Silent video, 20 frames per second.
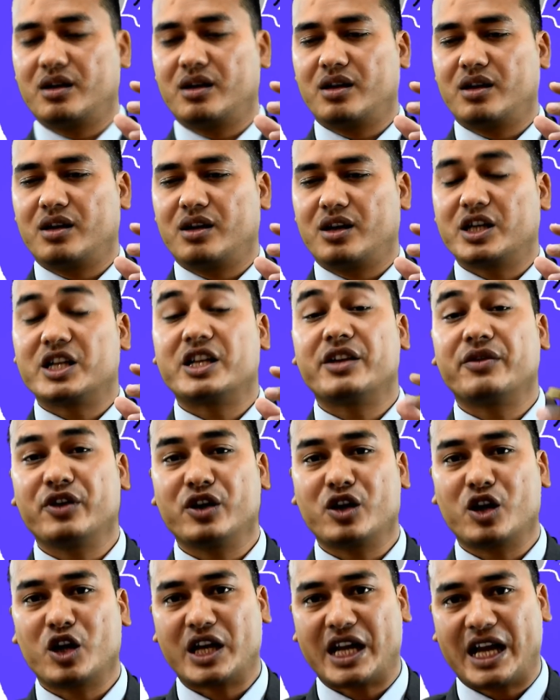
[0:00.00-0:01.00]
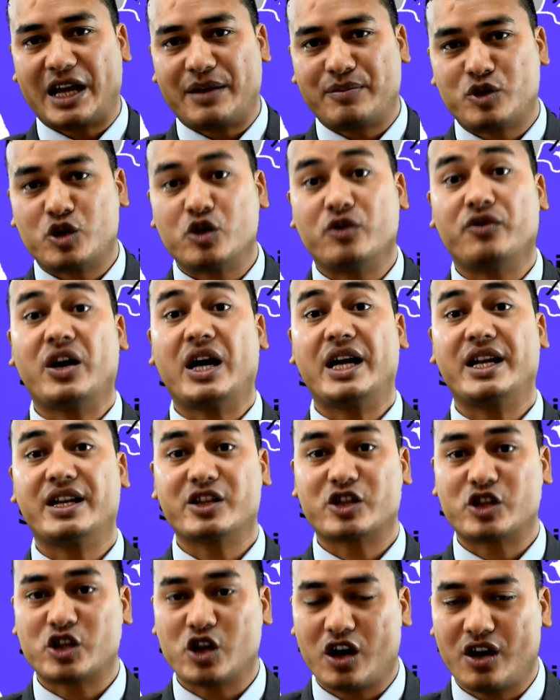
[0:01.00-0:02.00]
difficult time to find a
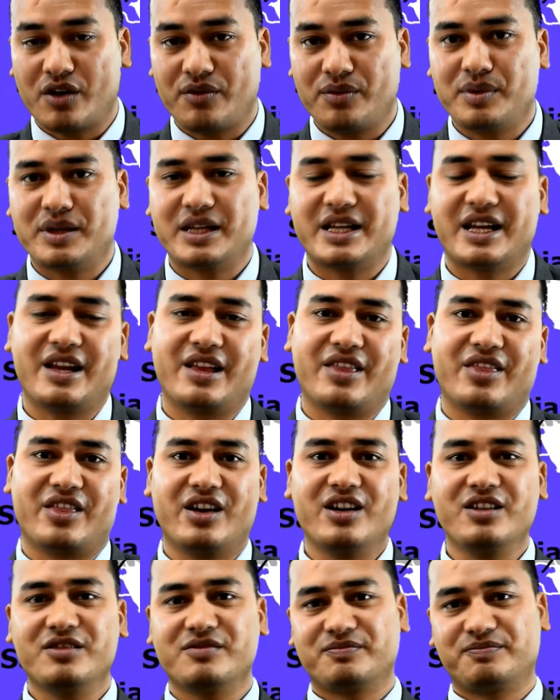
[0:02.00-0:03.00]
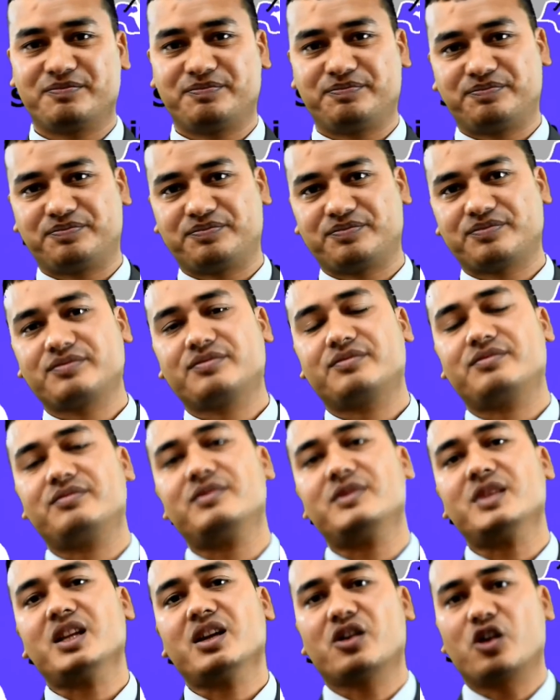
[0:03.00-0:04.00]
job in the
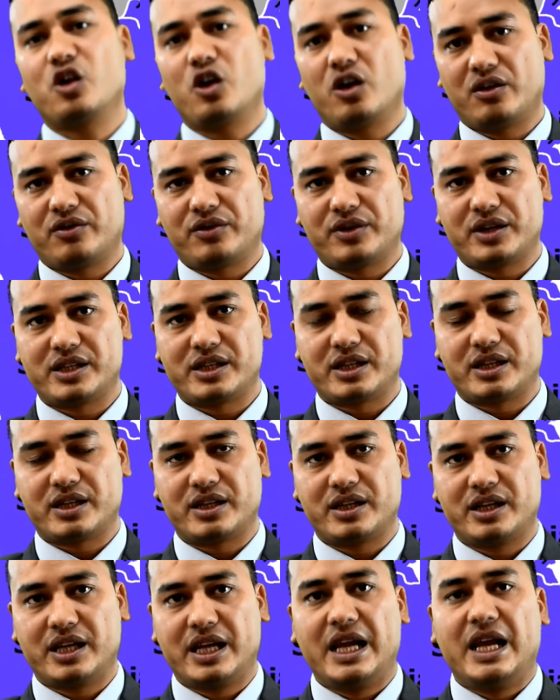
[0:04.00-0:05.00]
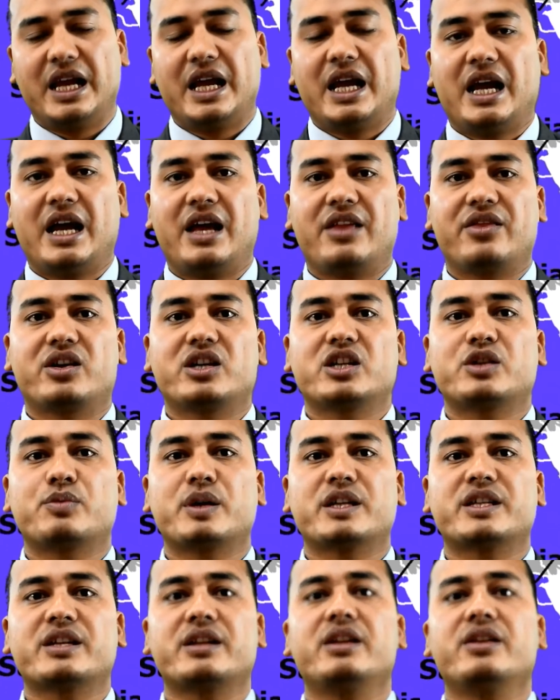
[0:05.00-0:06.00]
Gulf region. And the,
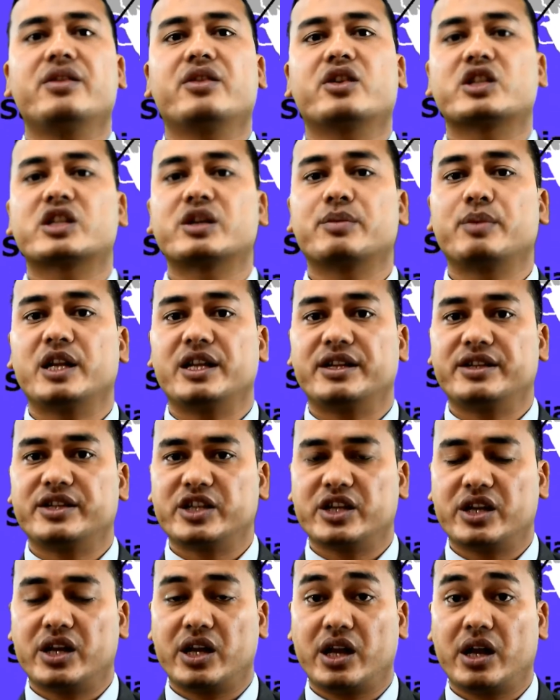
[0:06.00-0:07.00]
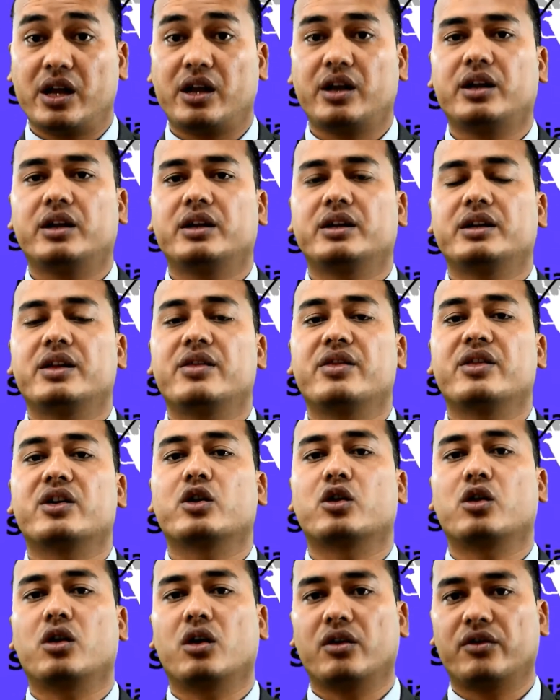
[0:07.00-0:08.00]
especially the civil engineer in the
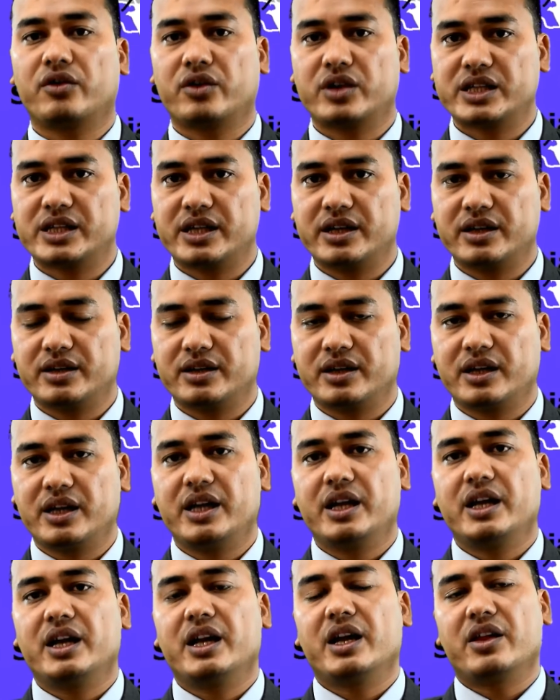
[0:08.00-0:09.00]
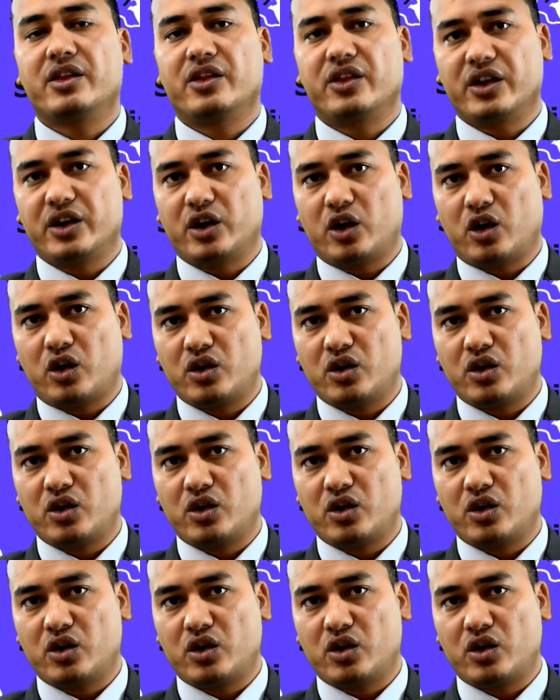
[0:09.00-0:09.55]
Gulf region, they own